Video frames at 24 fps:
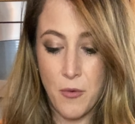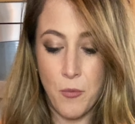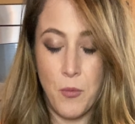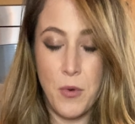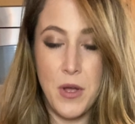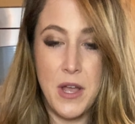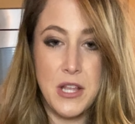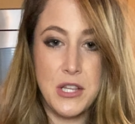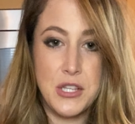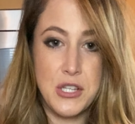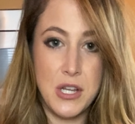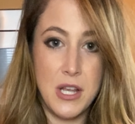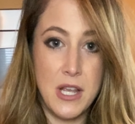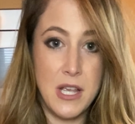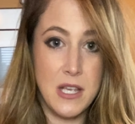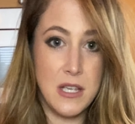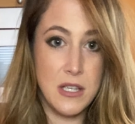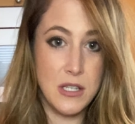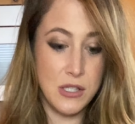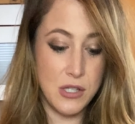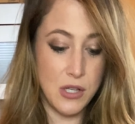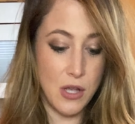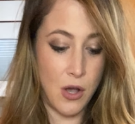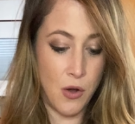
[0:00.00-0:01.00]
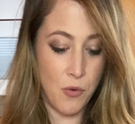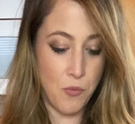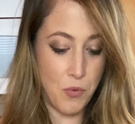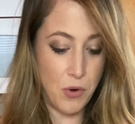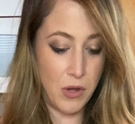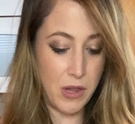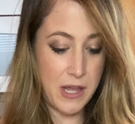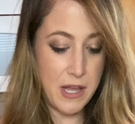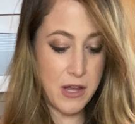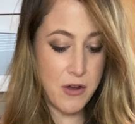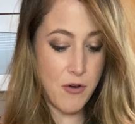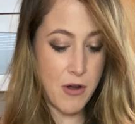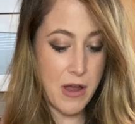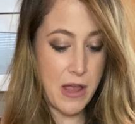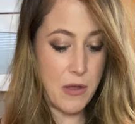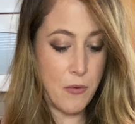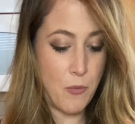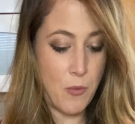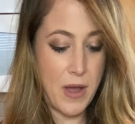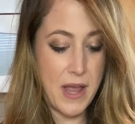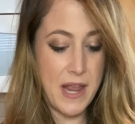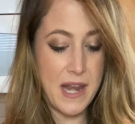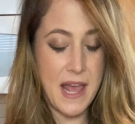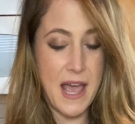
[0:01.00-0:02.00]
which is a really great
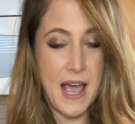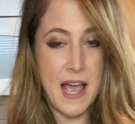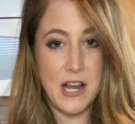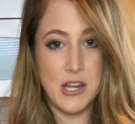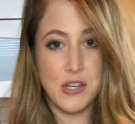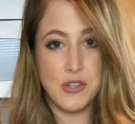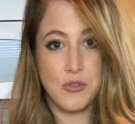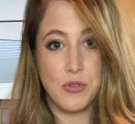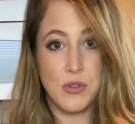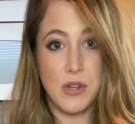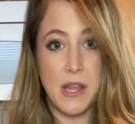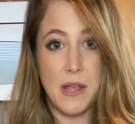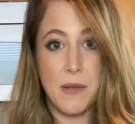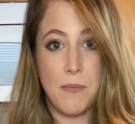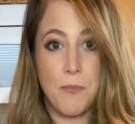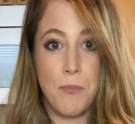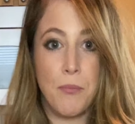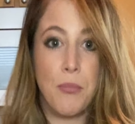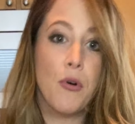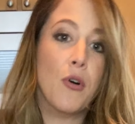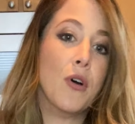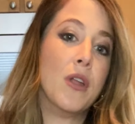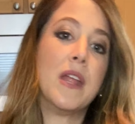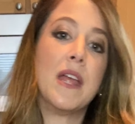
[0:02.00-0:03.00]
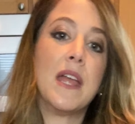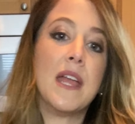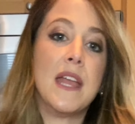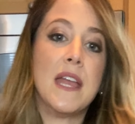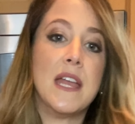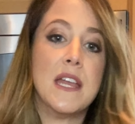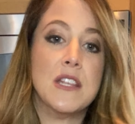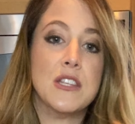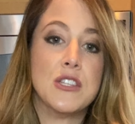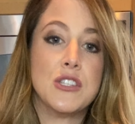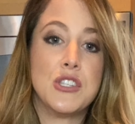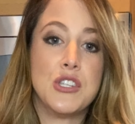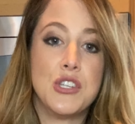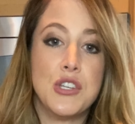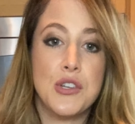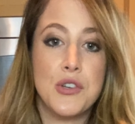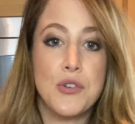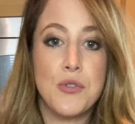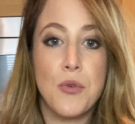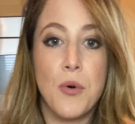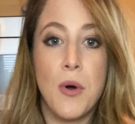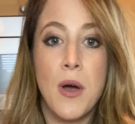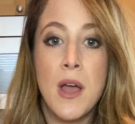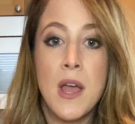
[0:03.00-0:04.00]
way to actually put it
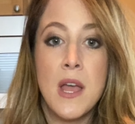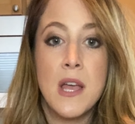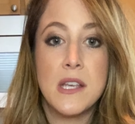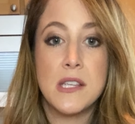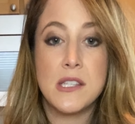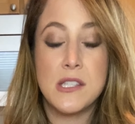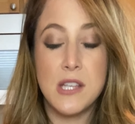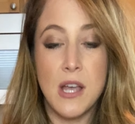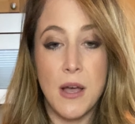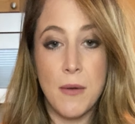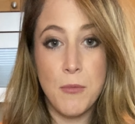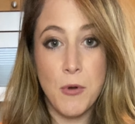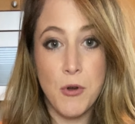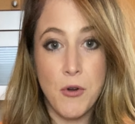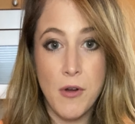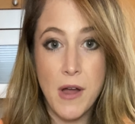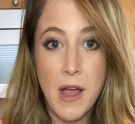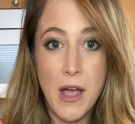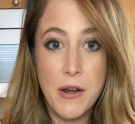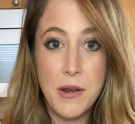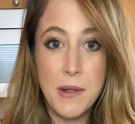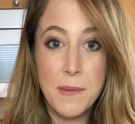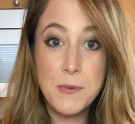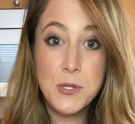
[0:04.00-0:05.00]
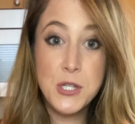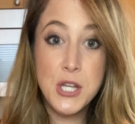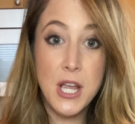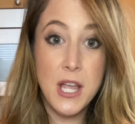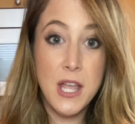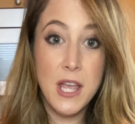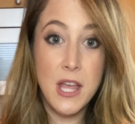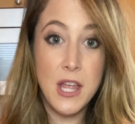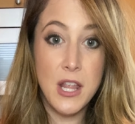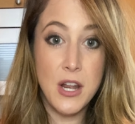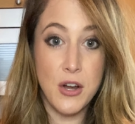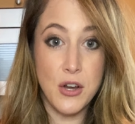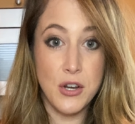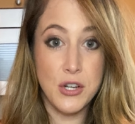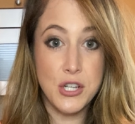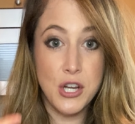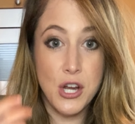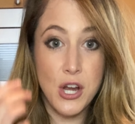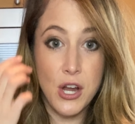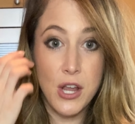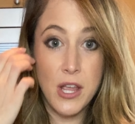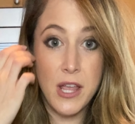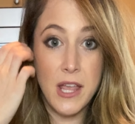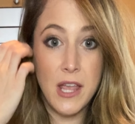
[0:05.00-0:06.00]
into some ground up chicken or
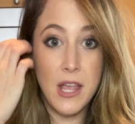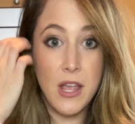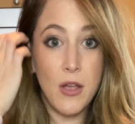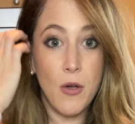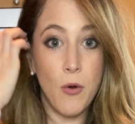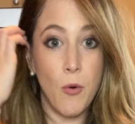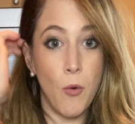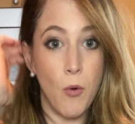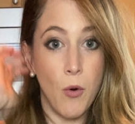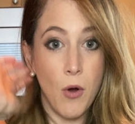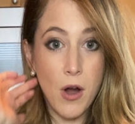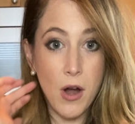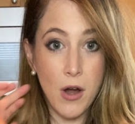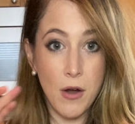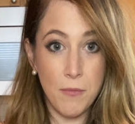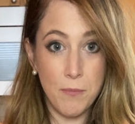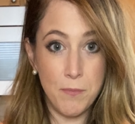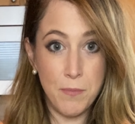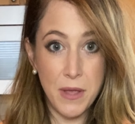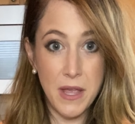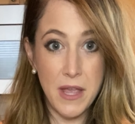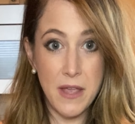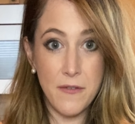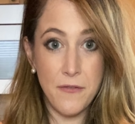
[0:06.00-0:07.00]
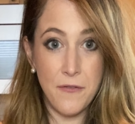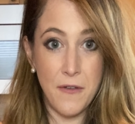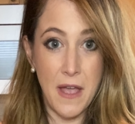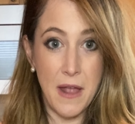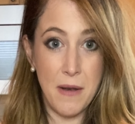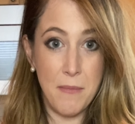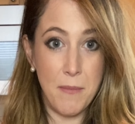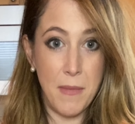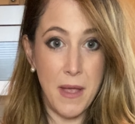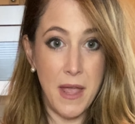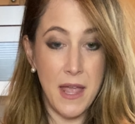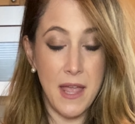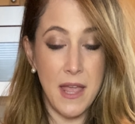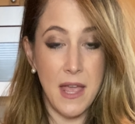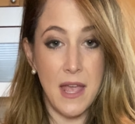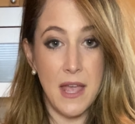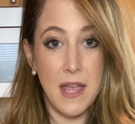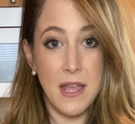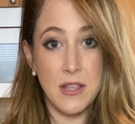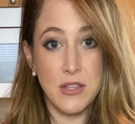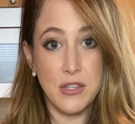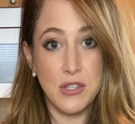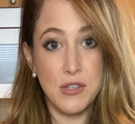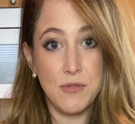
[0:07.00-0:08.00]
turkey or beef and make
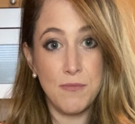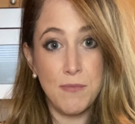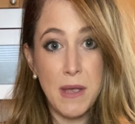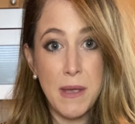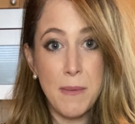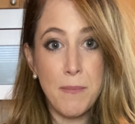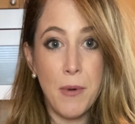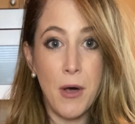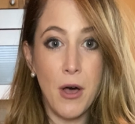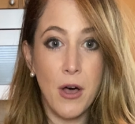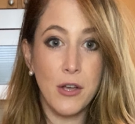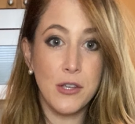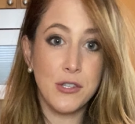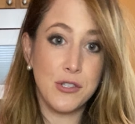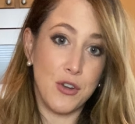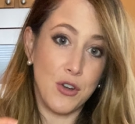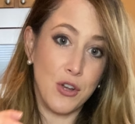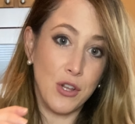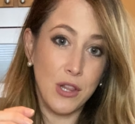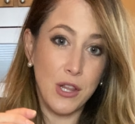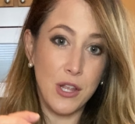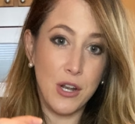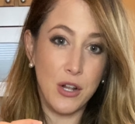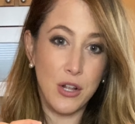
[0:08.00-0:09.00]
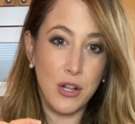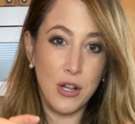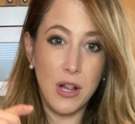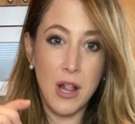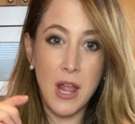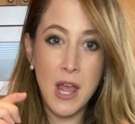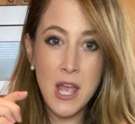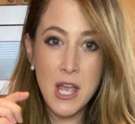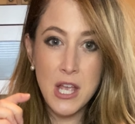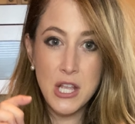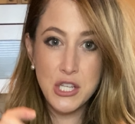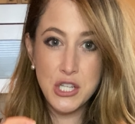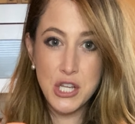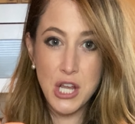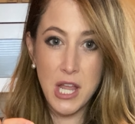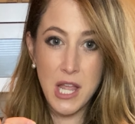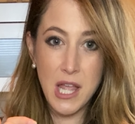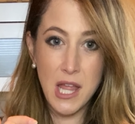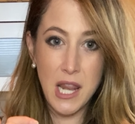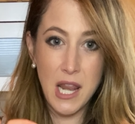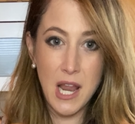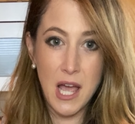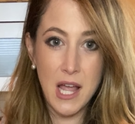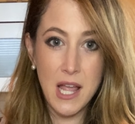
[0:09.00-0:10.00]
it into meatballs or little
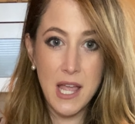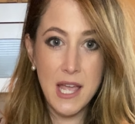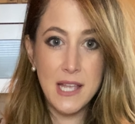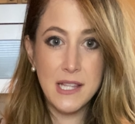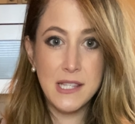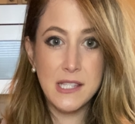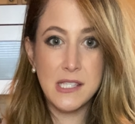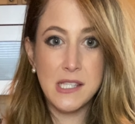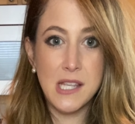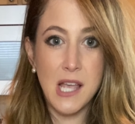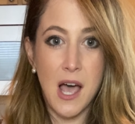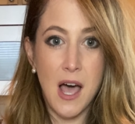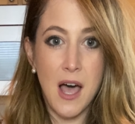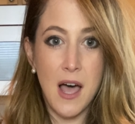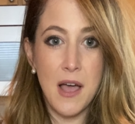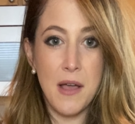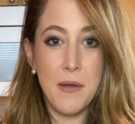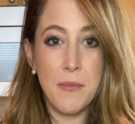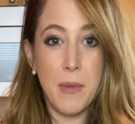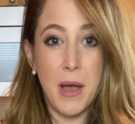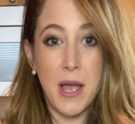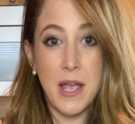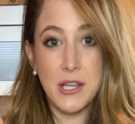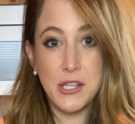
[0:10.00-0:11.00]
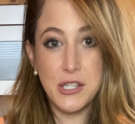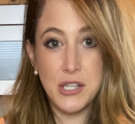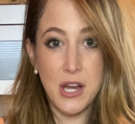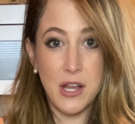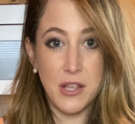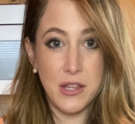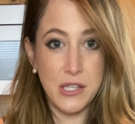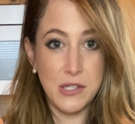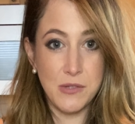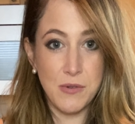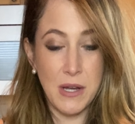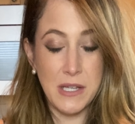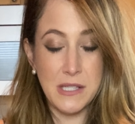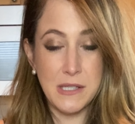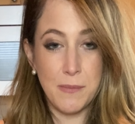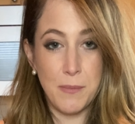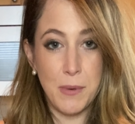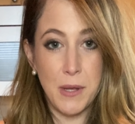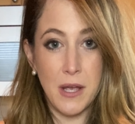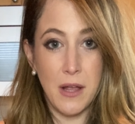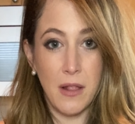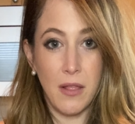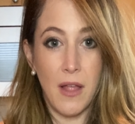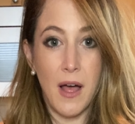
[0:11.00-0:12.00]
chicken nuggets. Um, I share this
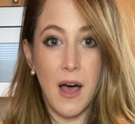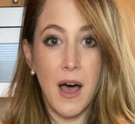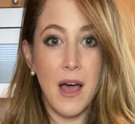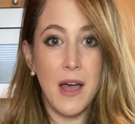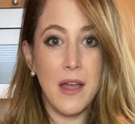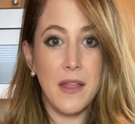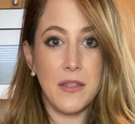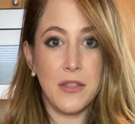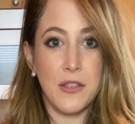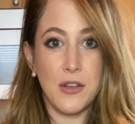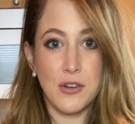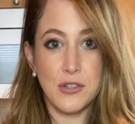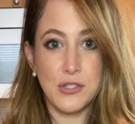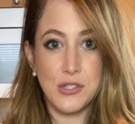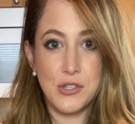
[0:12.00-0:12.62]
recipe a lot. They're